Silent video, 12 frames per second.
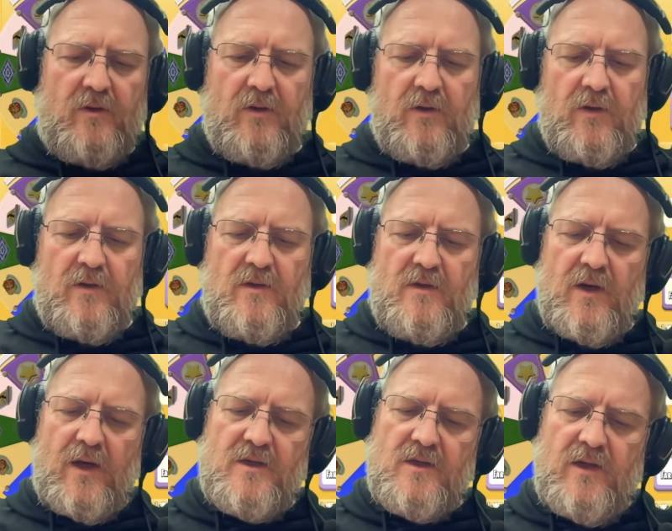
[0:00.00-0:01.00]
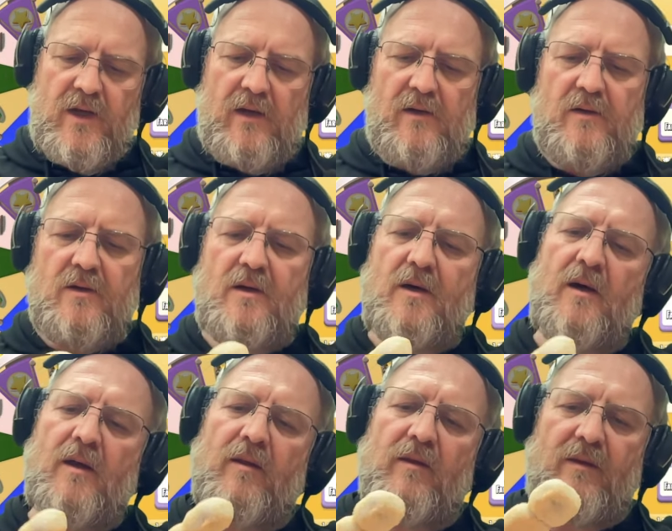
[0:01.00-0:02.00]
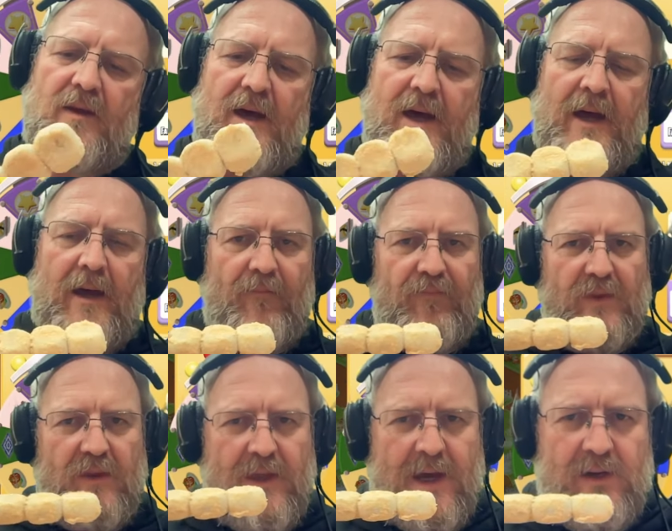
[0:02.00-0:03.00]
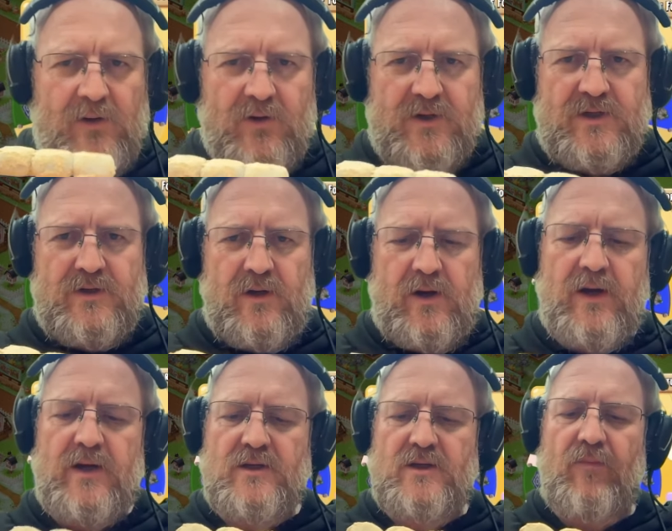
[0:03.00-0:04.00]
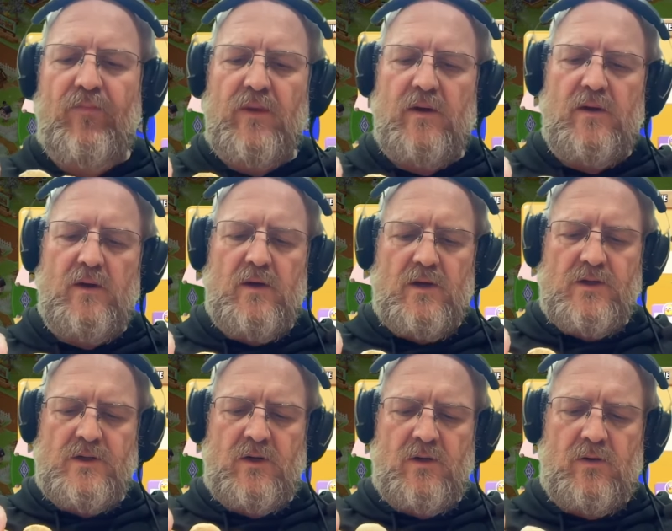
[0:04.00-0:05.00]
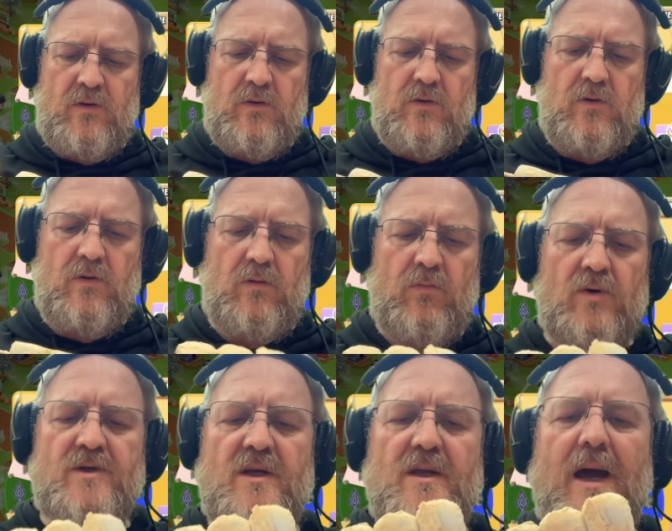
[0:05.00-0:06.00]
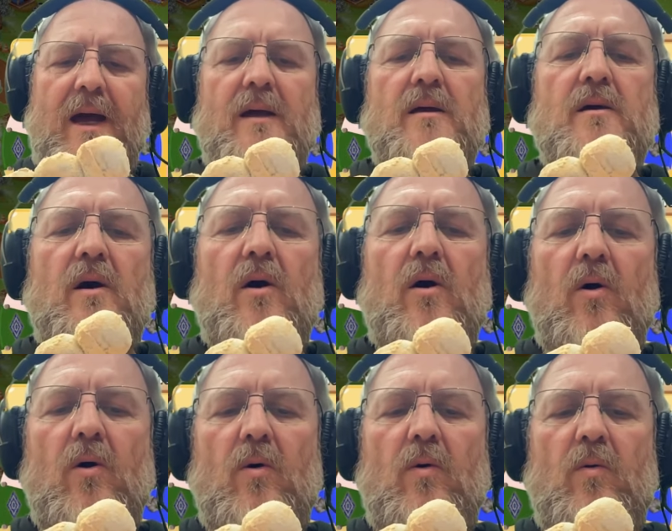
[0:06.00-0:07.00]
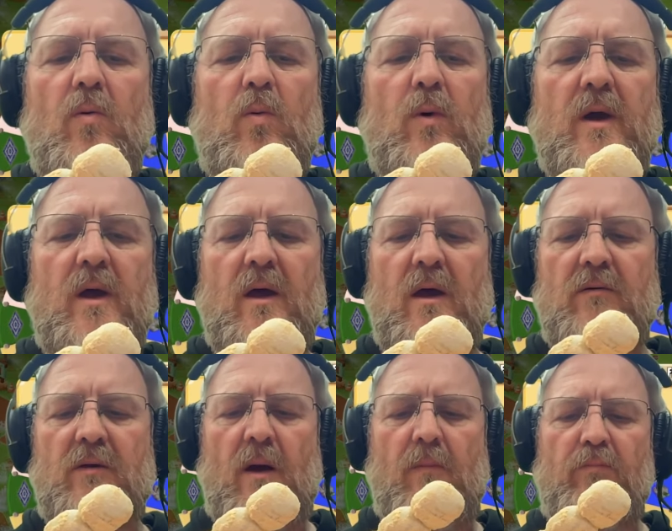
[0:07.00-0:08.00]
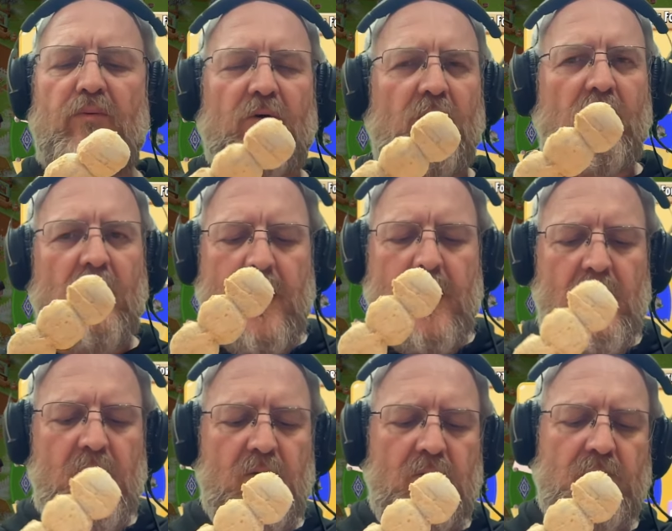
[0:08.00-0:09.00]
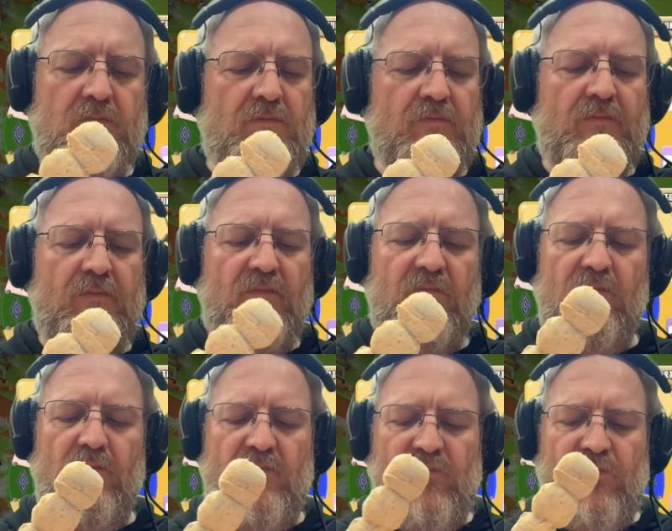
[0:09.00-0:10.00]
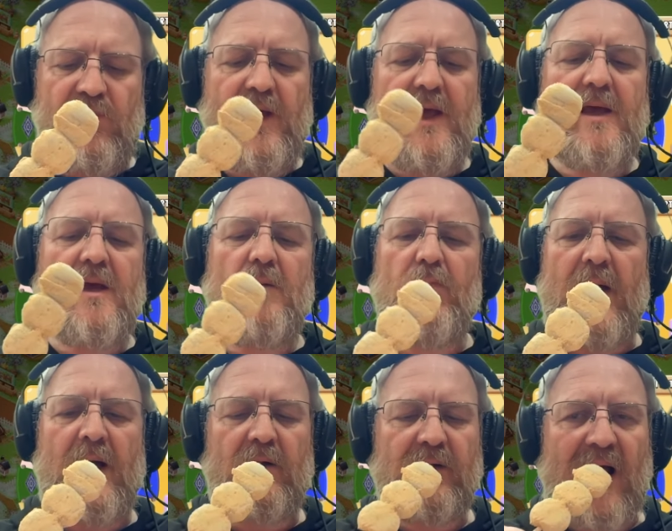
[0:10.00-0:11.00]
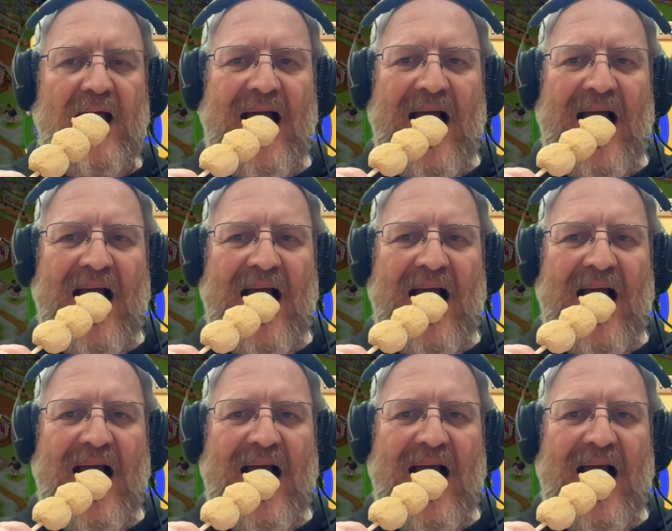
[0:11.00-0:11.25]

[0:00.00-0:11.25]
good, doesn't it? Look at that. That looks nice. So, mochi dango with a brown flaky powder.